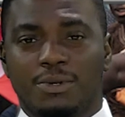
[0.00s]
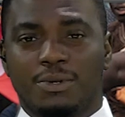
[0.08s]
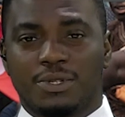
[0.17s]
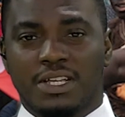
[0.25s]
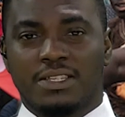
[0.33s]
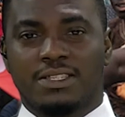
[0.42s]

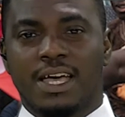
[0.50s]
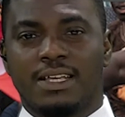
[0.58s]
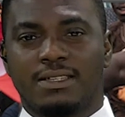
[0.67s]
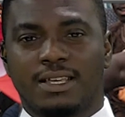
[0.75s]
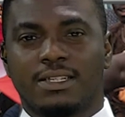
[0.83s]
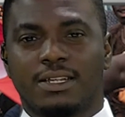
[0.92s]
Musa Zeh.
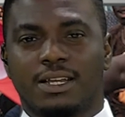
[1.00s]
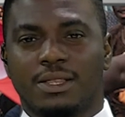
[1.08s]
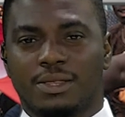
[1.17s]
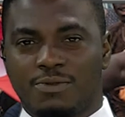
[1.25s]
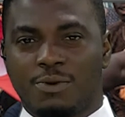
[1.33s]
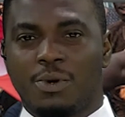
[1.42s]

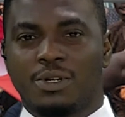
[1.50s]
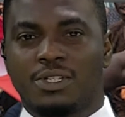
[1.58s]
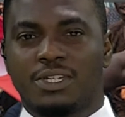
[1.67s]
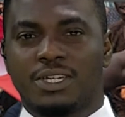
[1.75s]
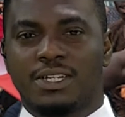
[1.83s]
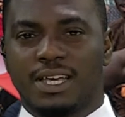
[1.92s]
Thanks for
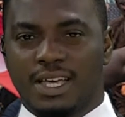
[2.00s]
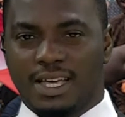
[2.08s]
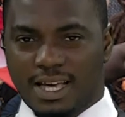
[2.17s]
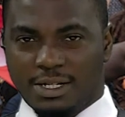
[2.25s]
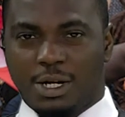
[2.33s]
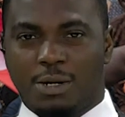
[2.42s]
watching,
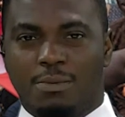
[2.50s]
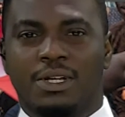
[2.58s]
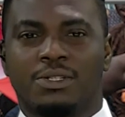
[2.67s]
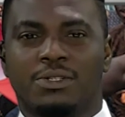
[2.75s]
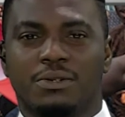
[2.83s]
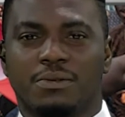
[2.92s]
and God bless you.